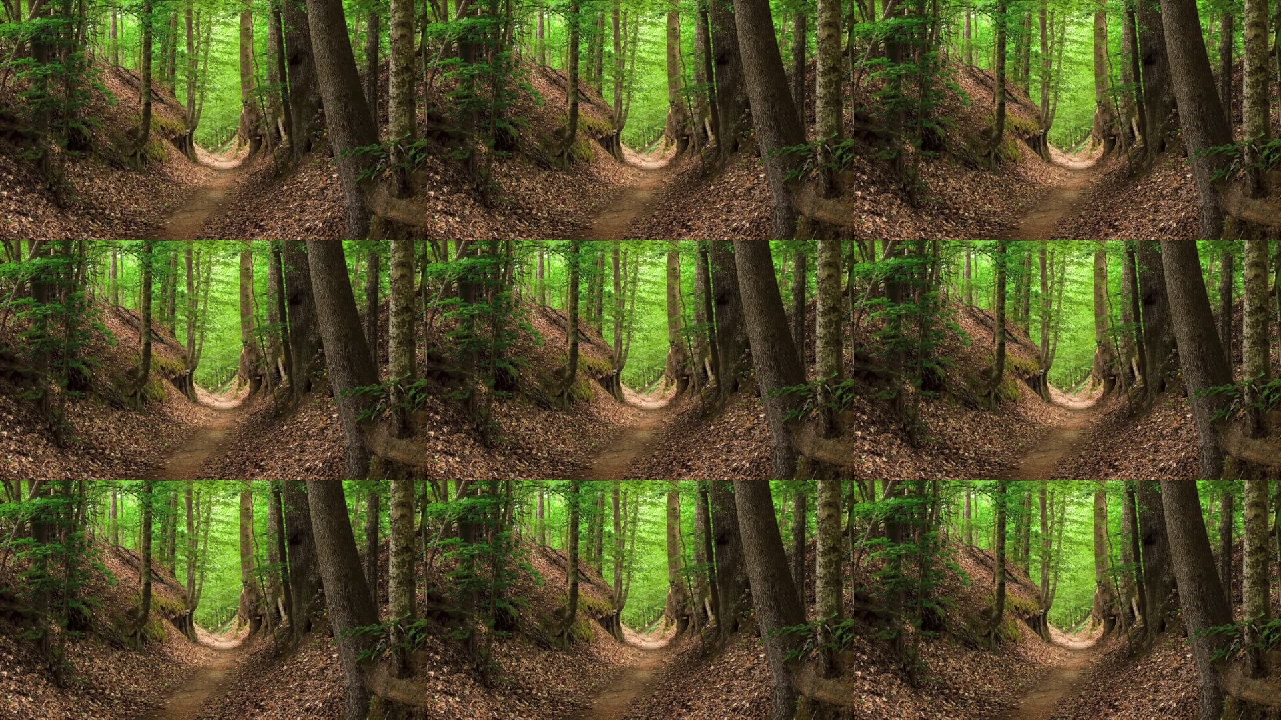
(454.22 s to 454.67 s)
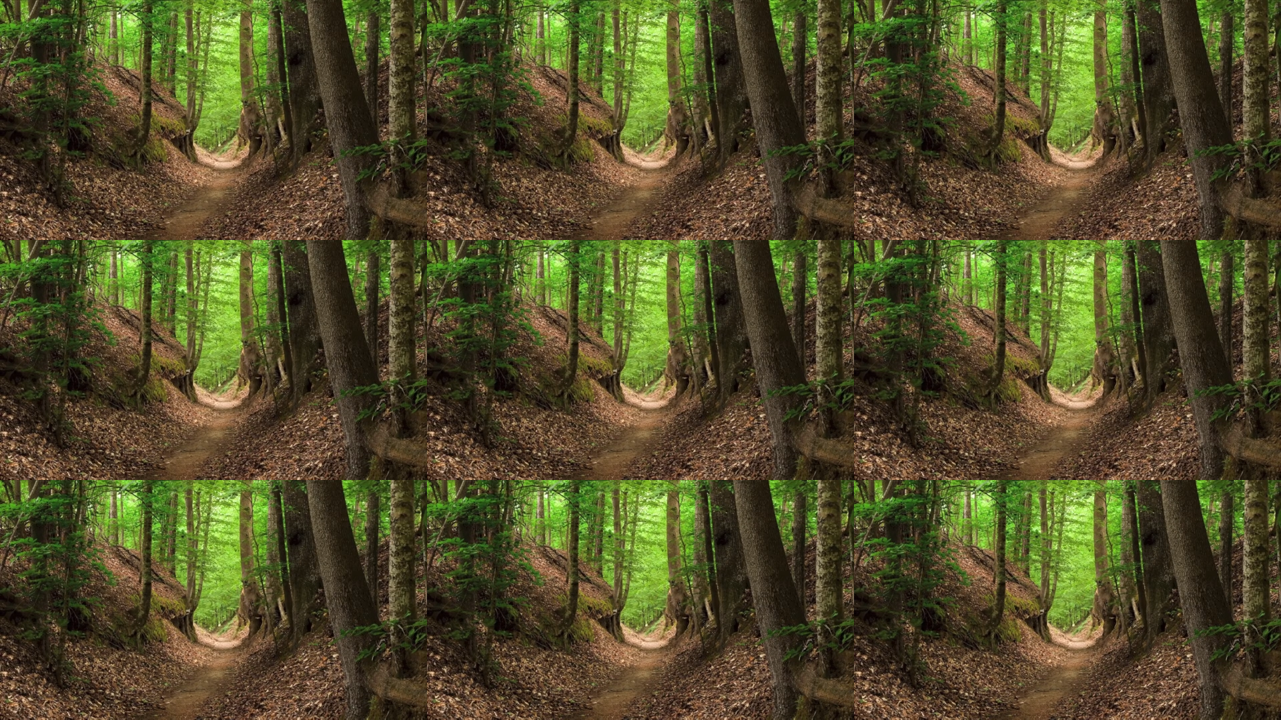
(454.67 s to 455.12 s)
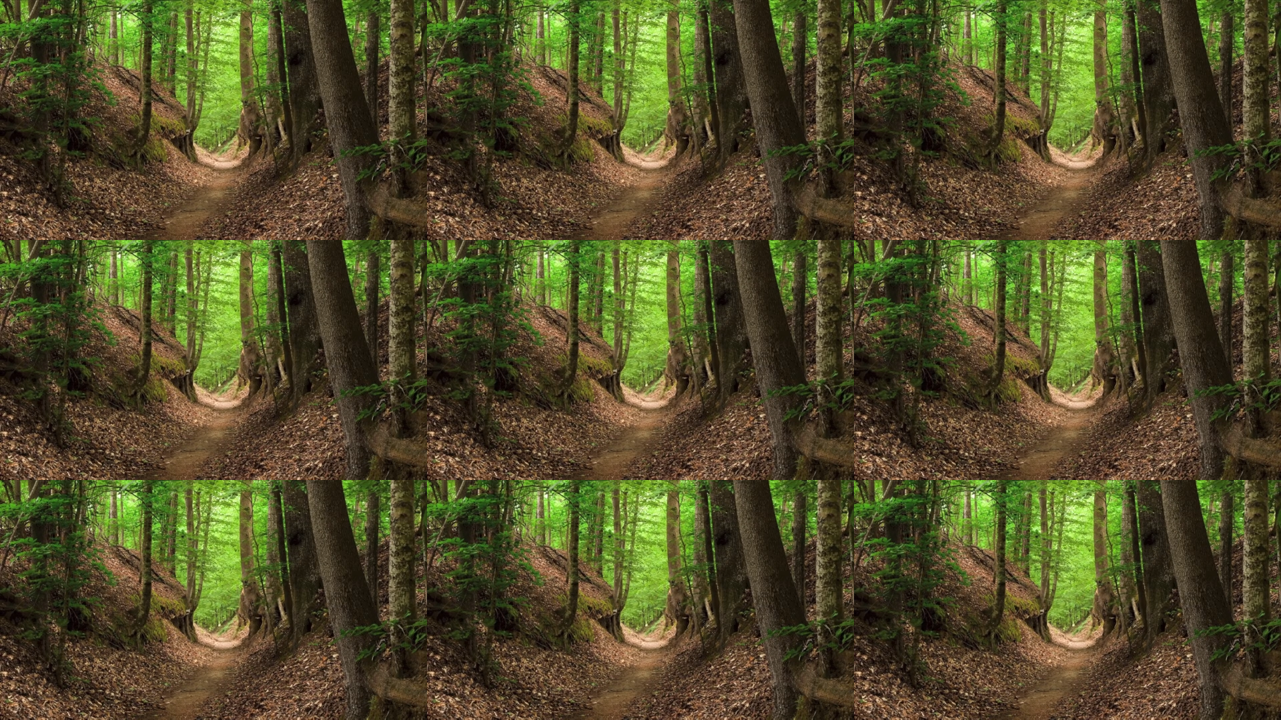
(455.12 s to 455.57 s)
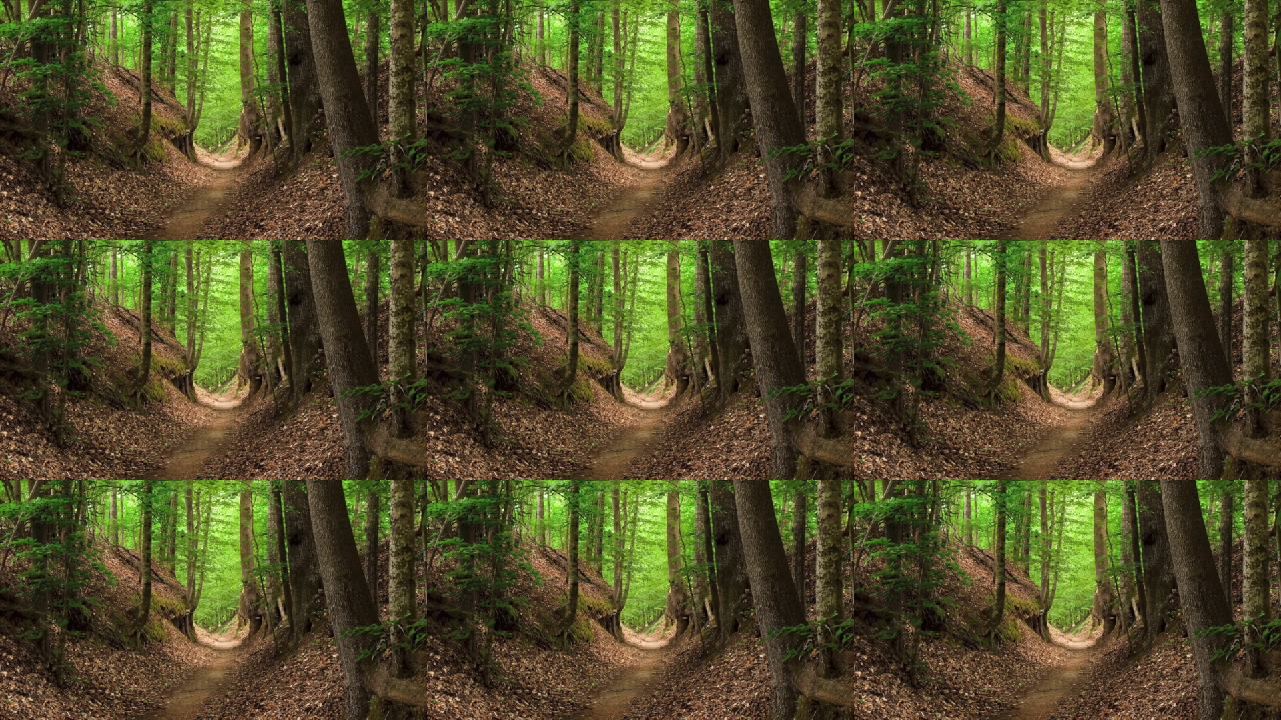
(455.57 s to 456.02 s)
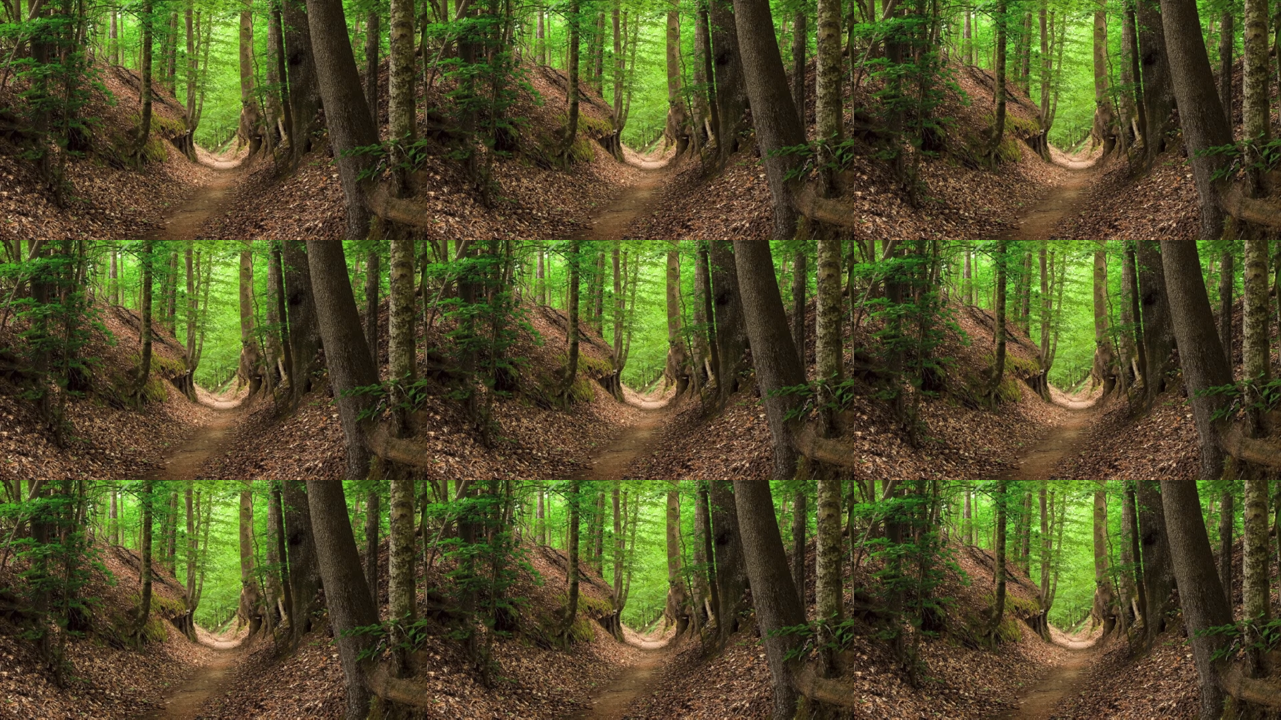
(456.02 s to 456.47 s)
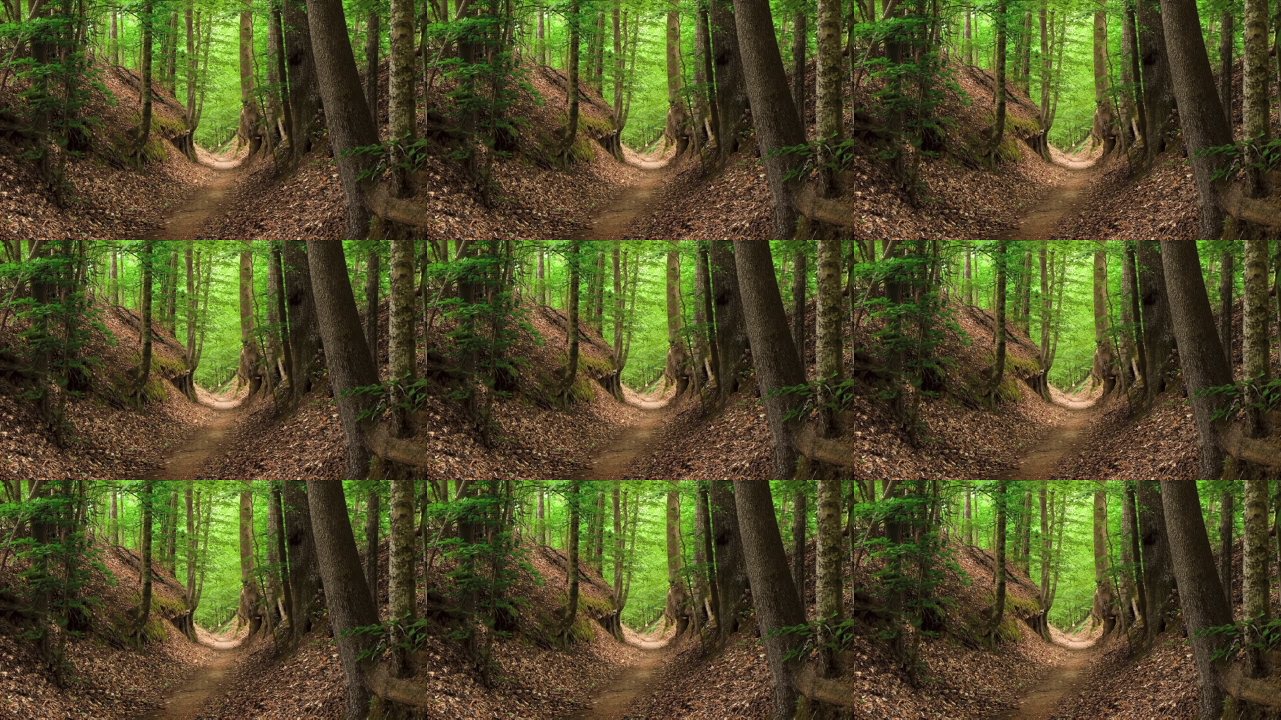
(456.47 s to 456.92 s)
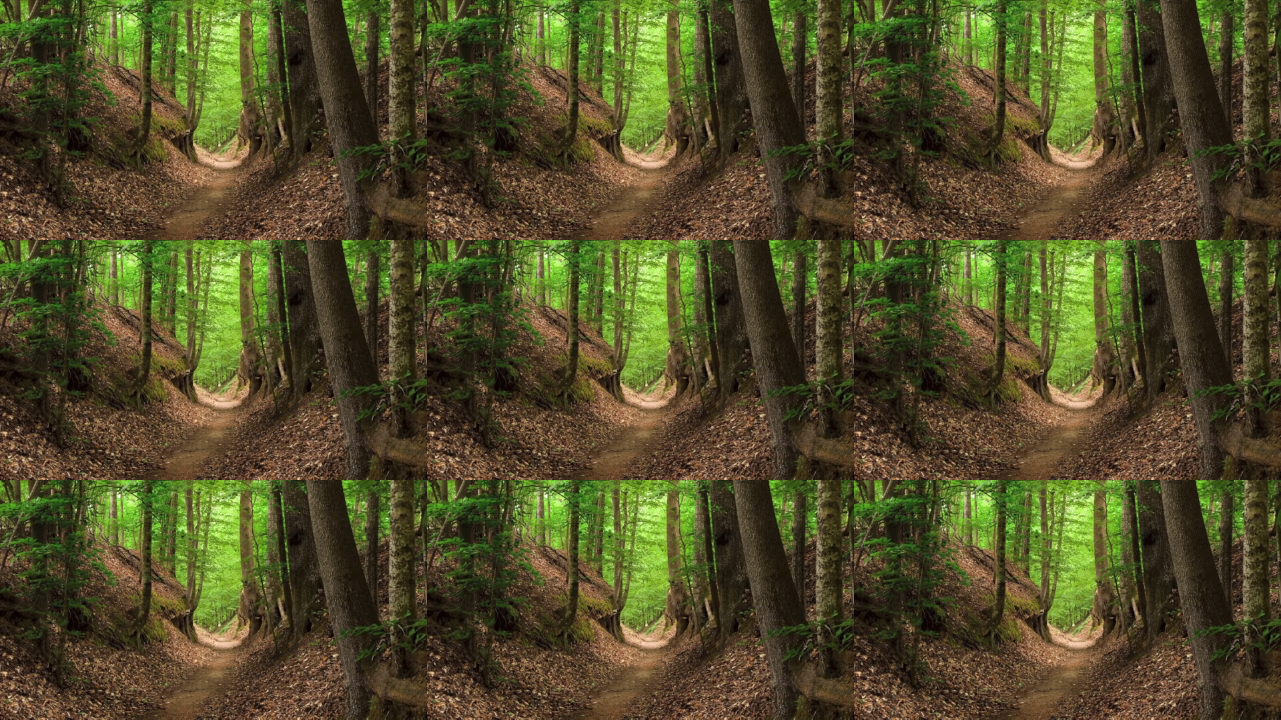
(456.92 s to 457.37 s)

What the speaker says: Nobody's mouth can be seen.